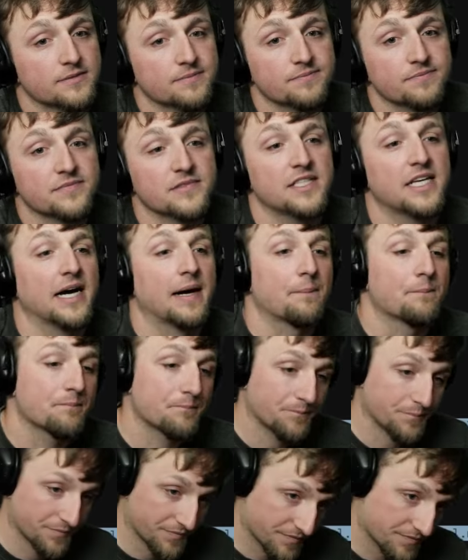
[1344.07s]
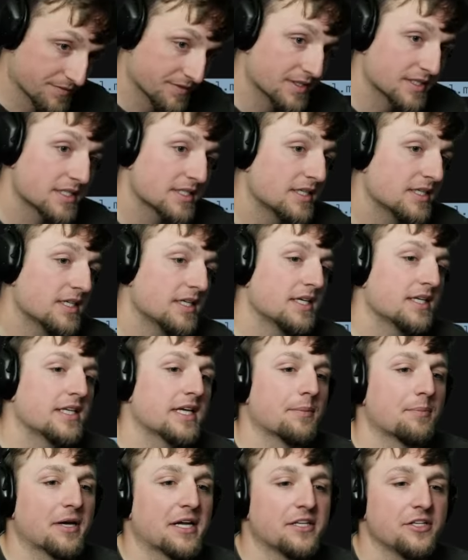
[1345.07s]
Yeah.
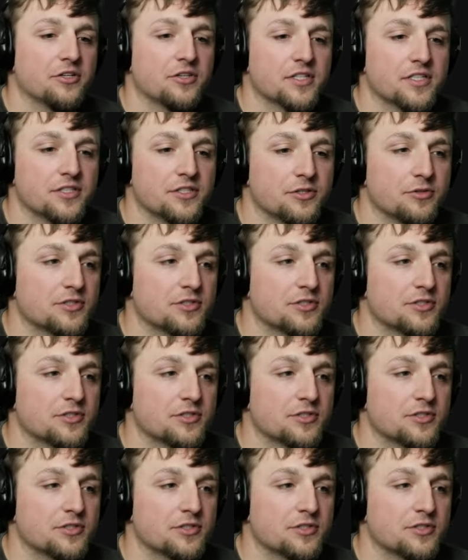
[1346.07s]
Yep, and you can do